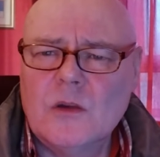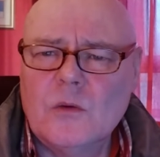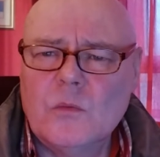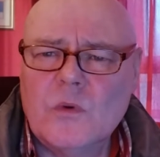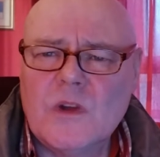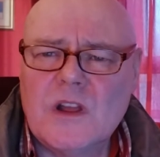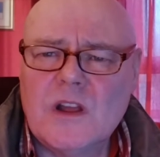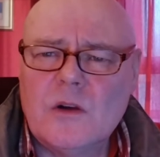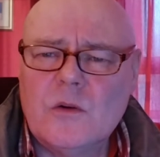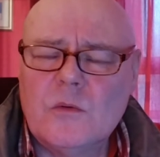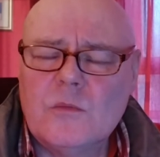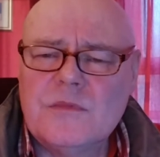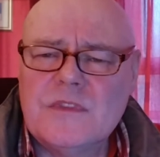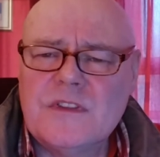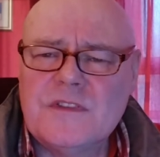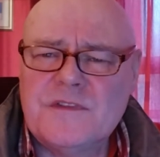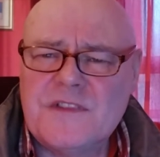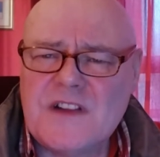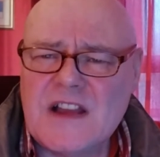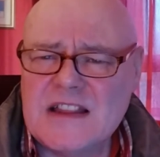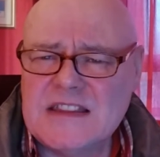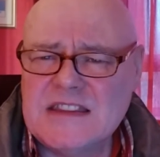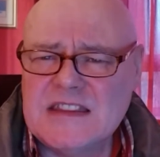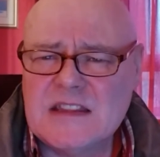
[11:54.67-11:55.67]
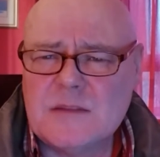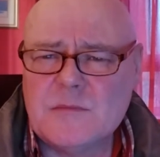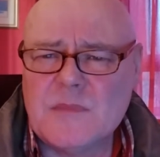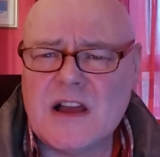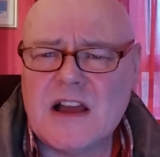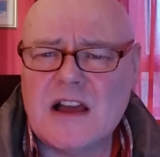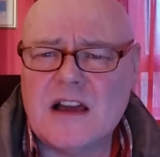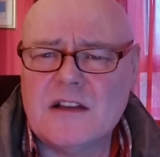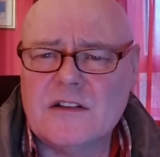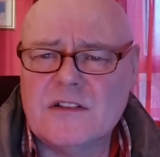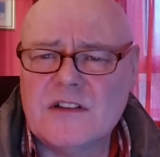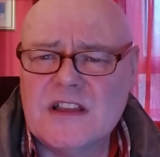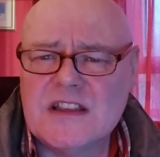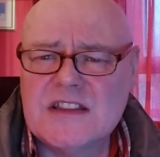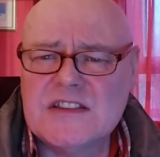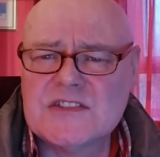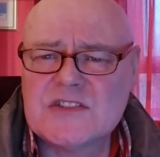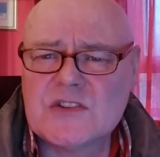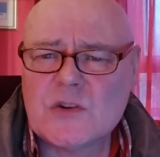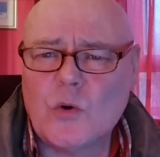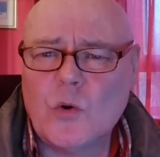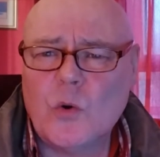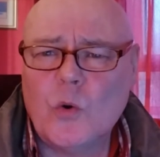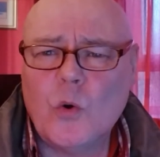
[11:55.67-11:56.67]
Well, the fact of the matter
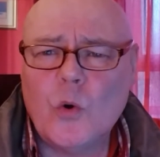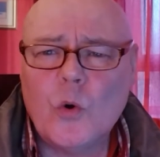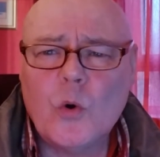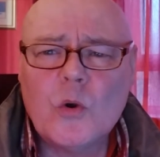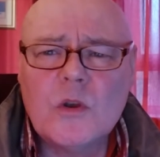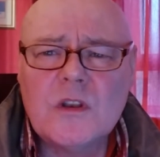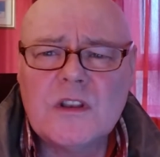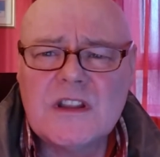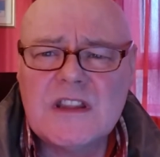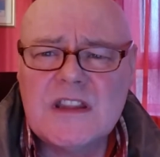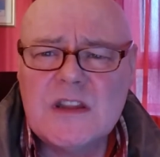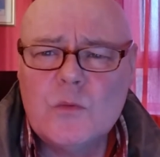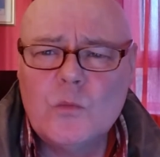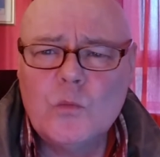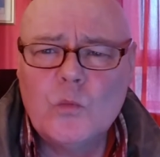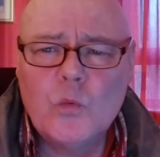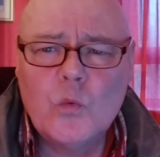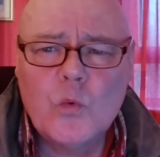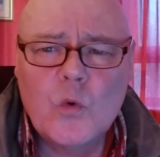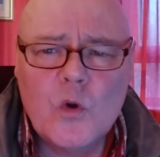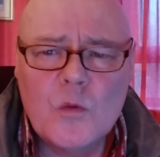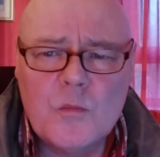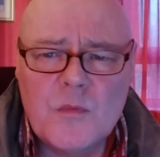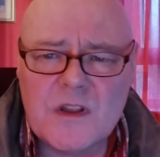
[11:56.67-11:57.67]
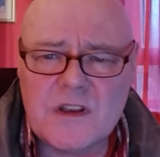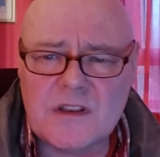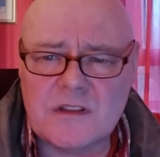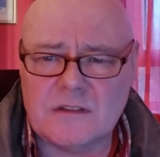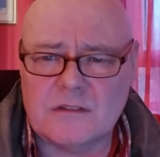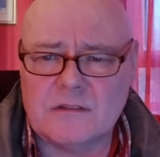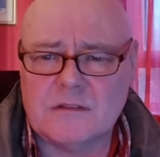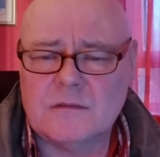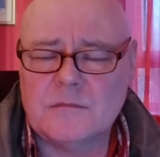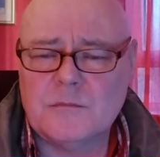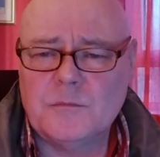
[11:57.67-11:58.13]
is, only women,